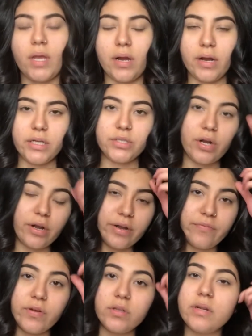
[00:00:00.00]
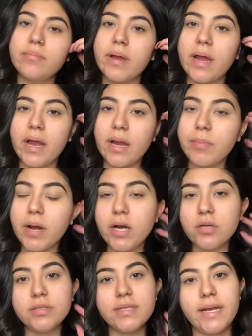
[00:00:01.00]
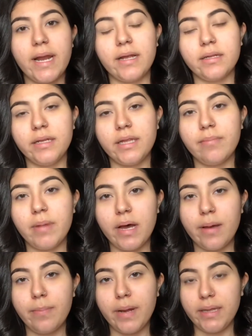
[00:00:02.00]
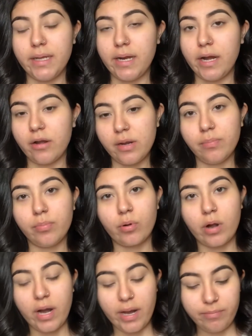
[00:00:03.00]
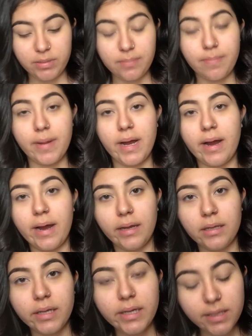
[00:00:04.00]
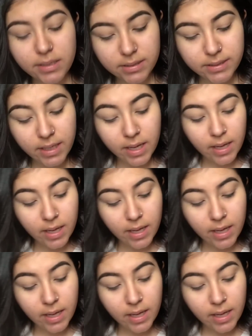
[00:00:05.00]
Alright, so I already filled in my eyebrows and I cleaned them up, and then I already primed my eyelids.